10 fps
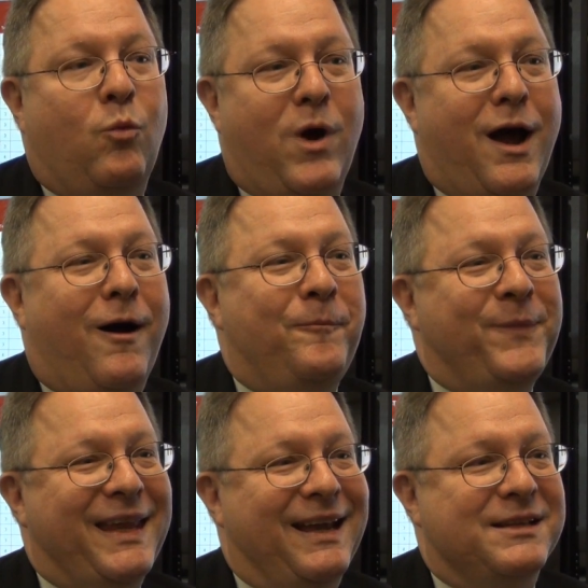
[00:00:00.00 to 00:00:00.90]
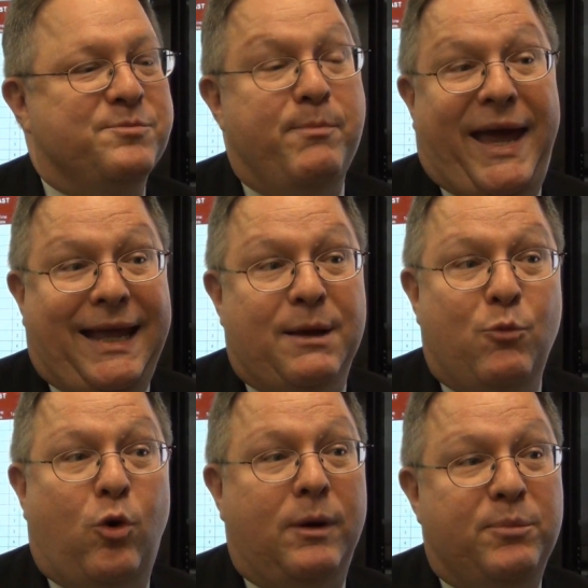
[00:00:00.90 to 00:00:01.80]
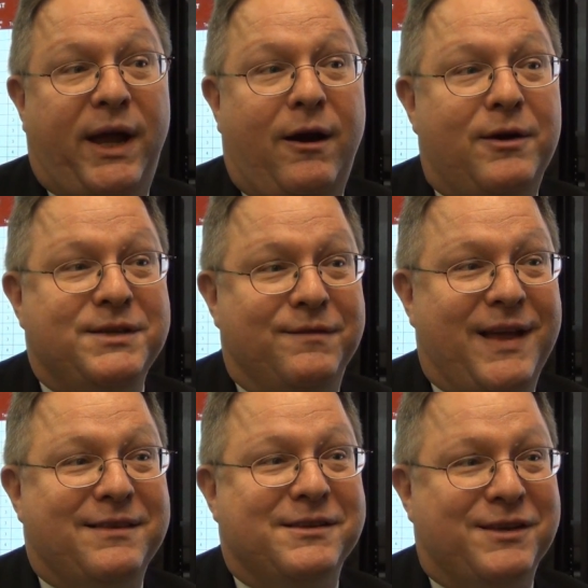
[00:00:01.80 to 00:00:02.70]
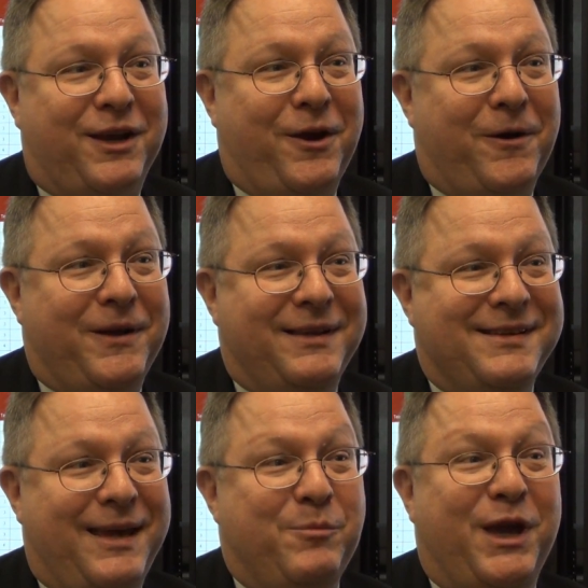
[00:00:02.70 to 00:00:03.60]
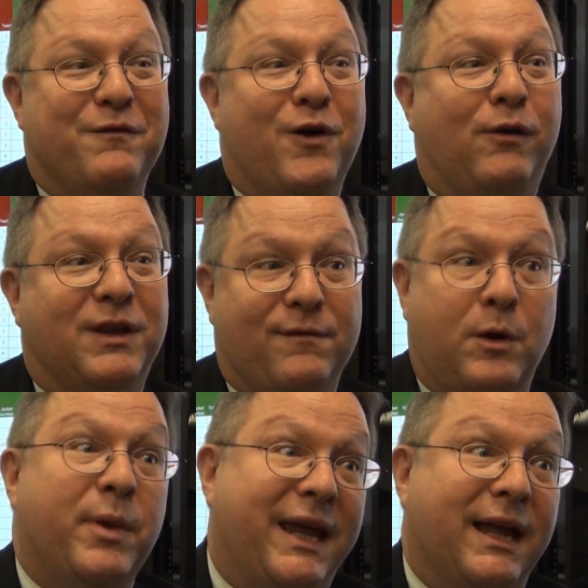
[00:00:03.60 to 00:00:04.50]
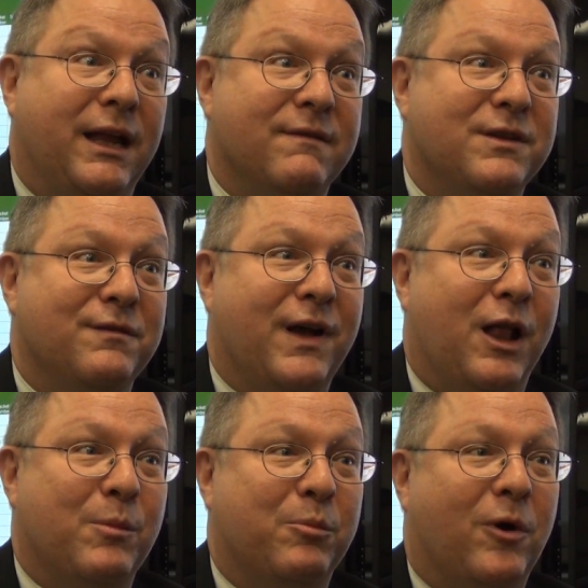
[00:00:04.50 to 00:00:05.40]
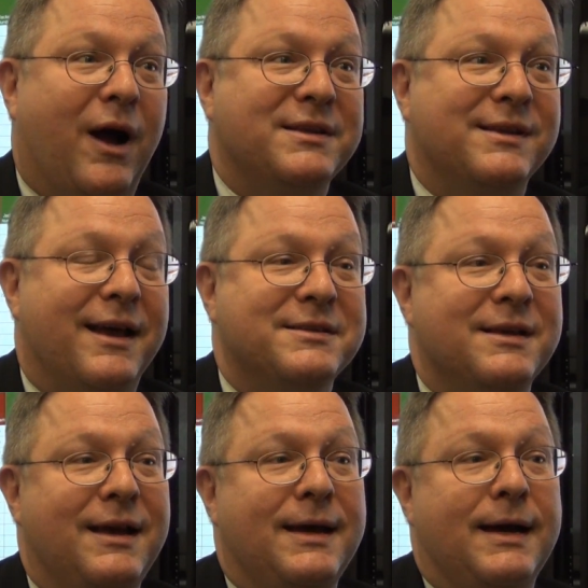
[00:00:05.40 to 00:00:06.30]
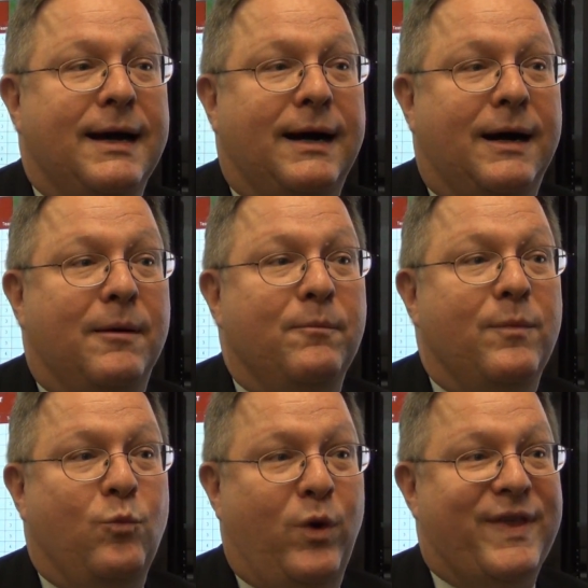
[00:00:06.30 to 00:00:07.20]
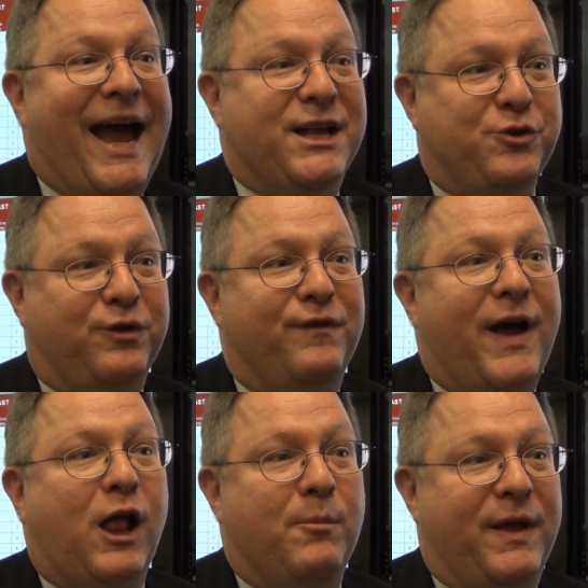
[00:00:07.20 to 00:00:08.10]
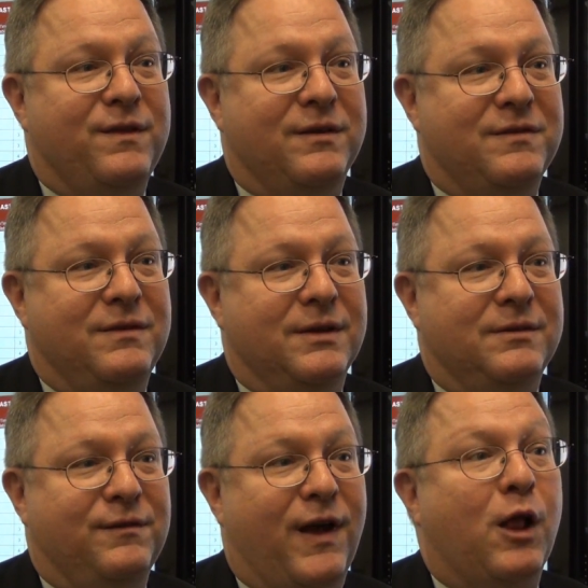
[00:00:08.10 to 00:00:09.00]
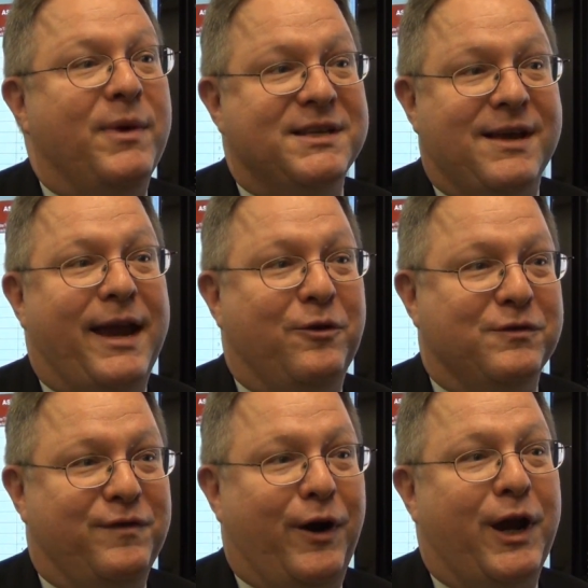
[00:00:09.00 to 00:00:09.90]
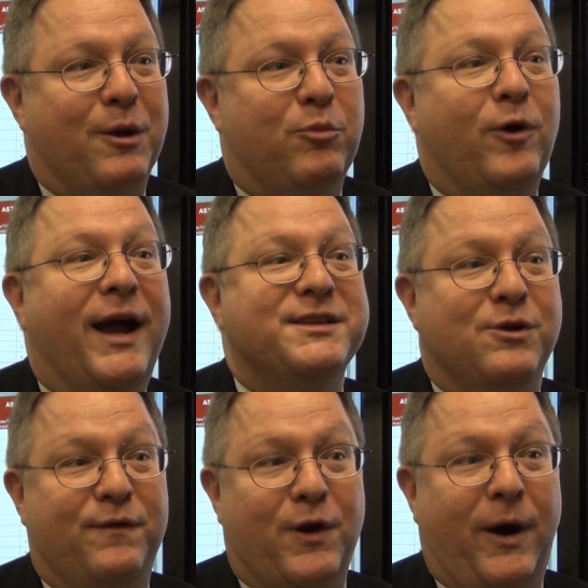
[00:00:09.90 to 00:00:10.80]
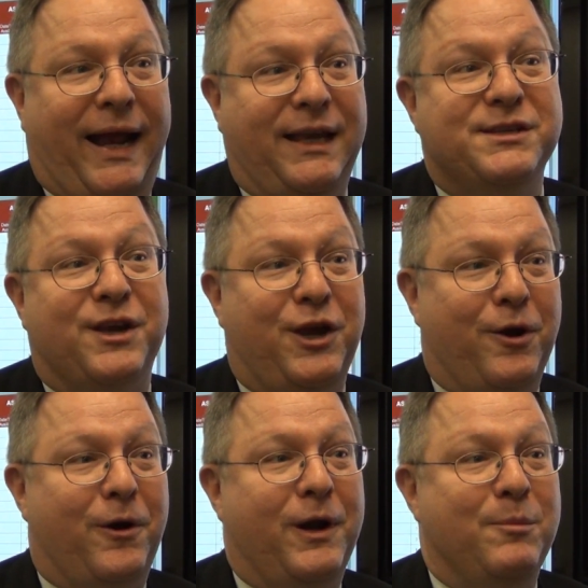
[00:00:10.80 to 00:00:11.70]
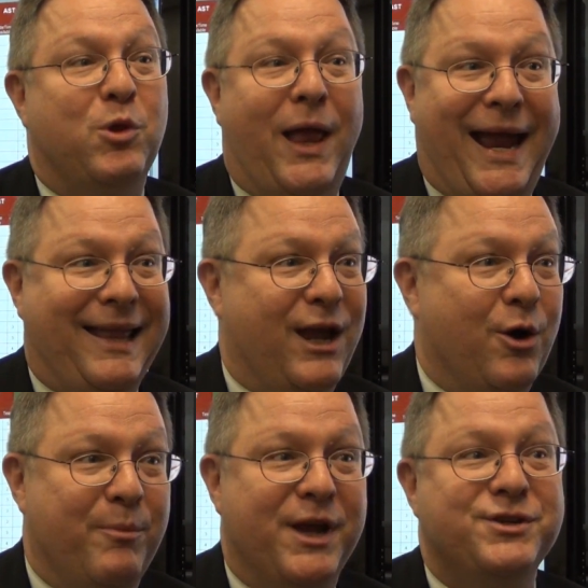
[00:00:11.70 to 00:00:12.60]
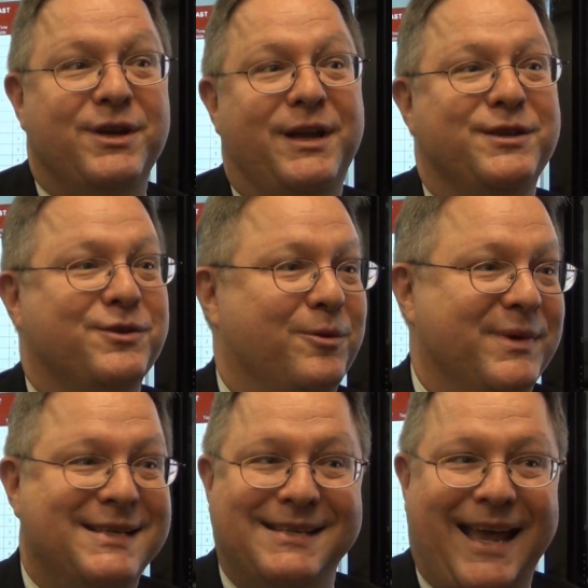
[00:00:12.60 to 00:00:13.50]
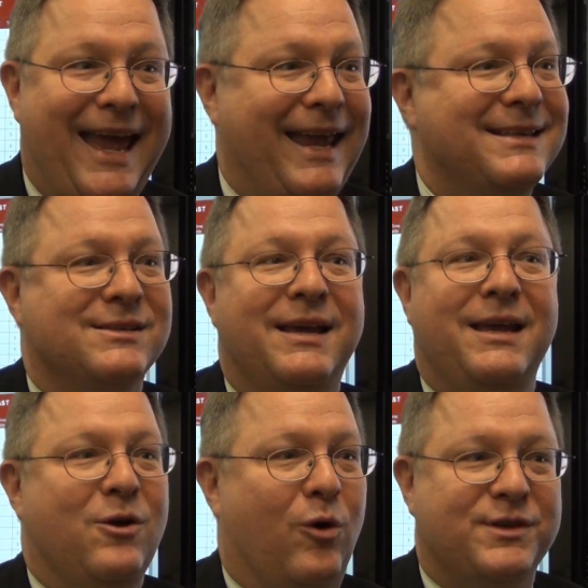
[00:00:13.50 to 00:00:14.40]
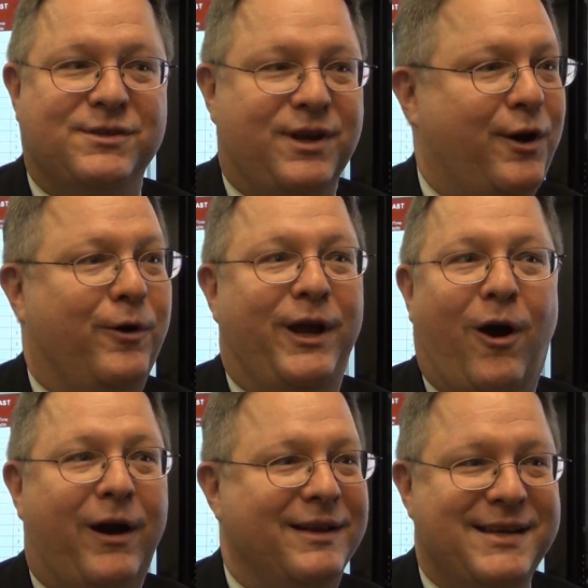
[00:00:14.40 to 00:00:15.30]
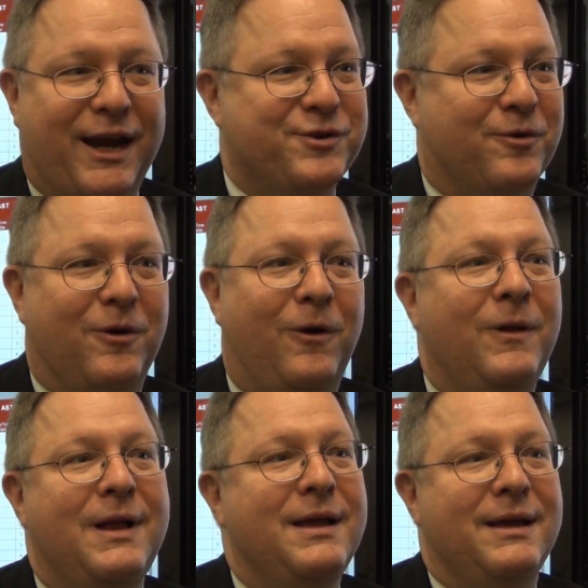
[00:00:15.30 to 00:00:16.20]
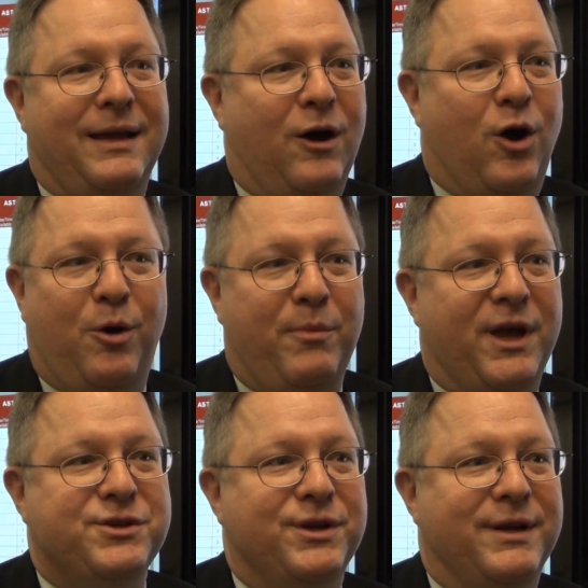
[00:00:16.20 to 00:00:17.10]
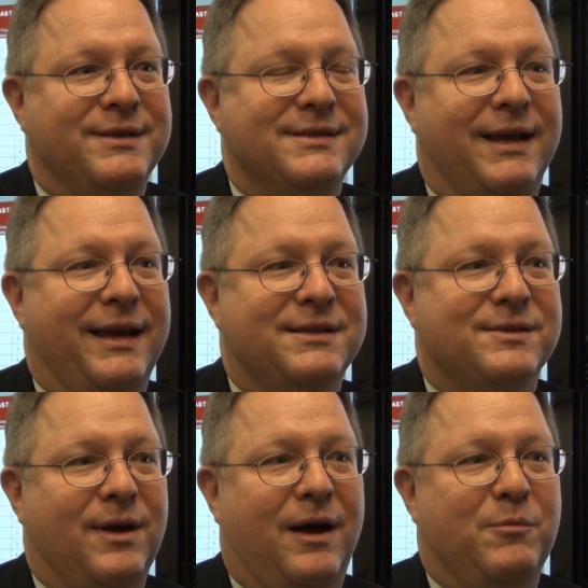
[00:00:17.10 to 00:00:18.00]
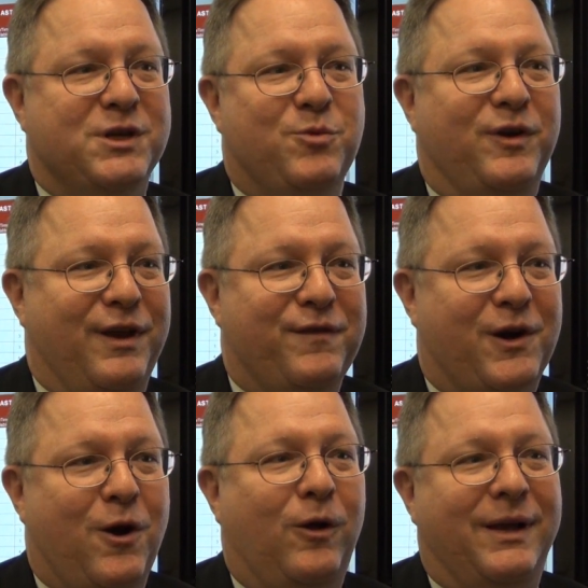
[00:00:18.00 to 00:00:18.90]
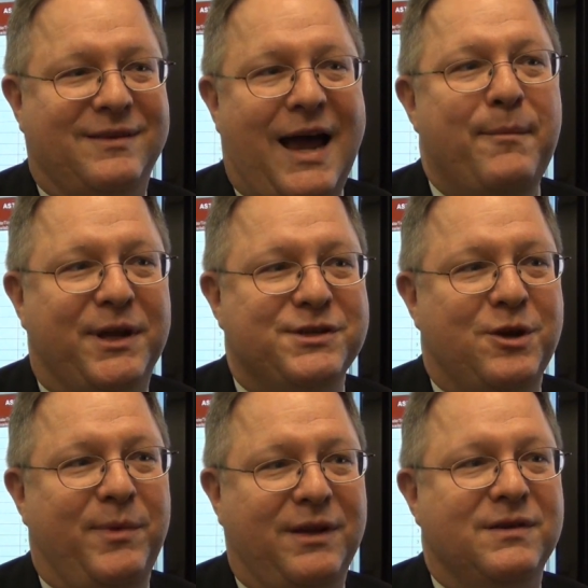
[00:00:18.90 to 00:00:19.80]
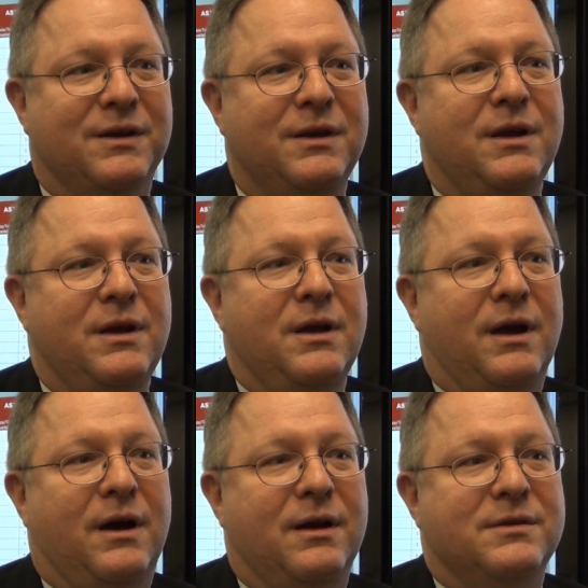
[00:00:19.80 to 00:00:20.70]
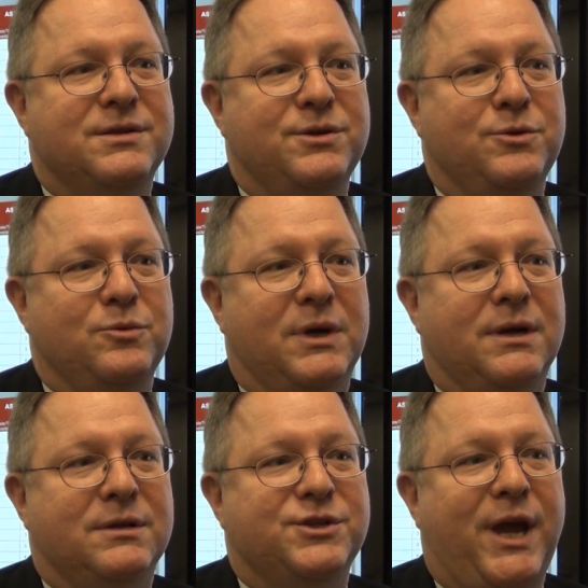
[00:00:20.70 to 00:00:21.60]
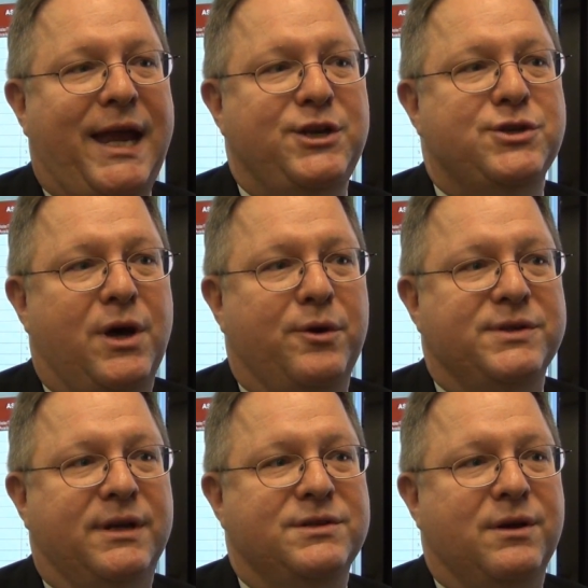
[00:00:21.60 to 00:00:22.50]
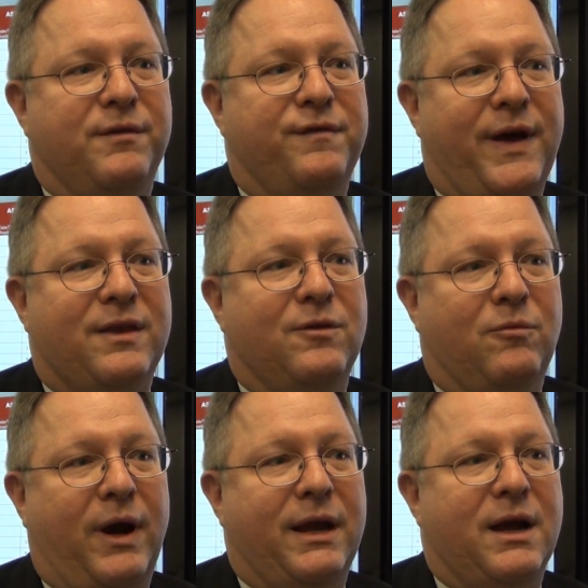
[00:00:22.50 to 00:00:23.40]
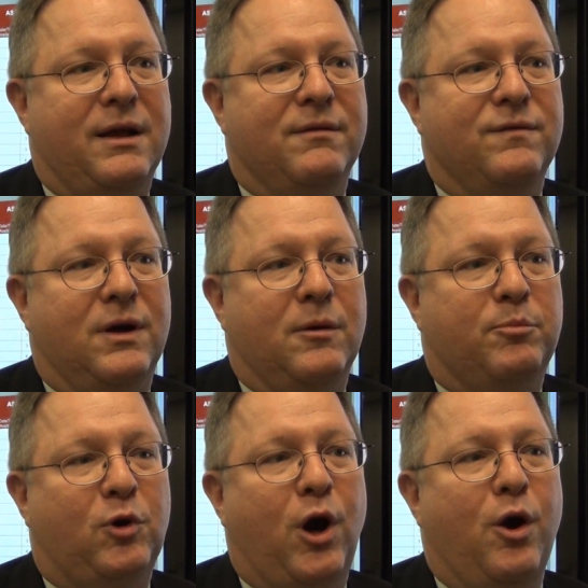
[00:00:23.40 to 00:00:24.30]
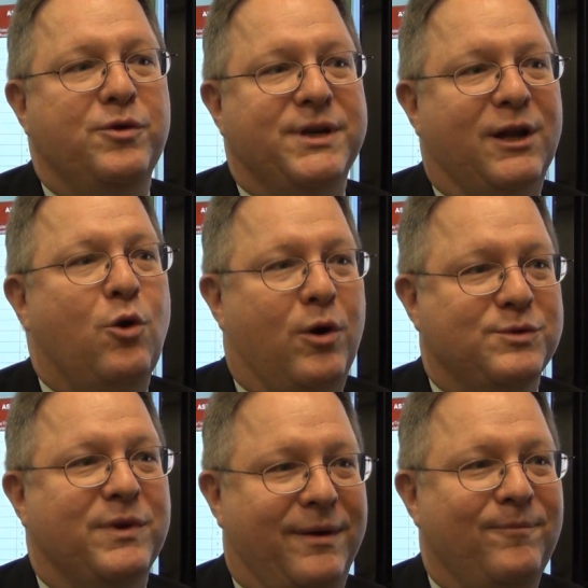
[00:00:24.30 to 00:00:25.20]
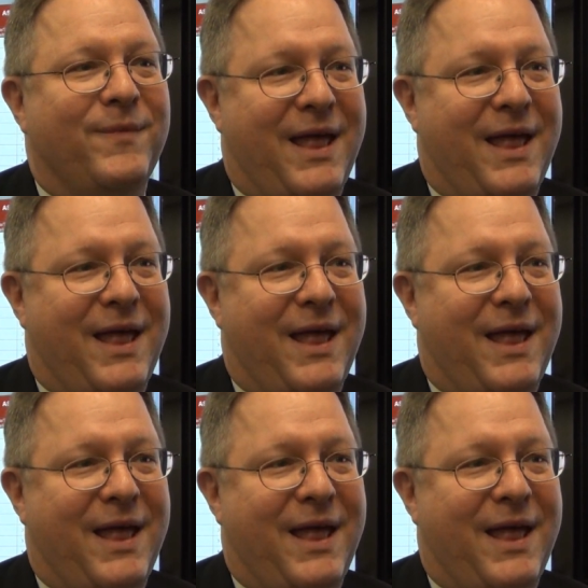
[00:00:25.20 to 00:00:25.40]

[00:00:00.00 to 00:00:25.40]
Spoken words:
Well, it's made it more imperative that the security team be involved at the very beginning of the development process. With agile development, the development cycle is very compressed, so if there are any security planning omissions or mistakes, or security architectural omissions, it's much more difficult and time-consuming to change those and to affect the right kind of approach. And of course, with a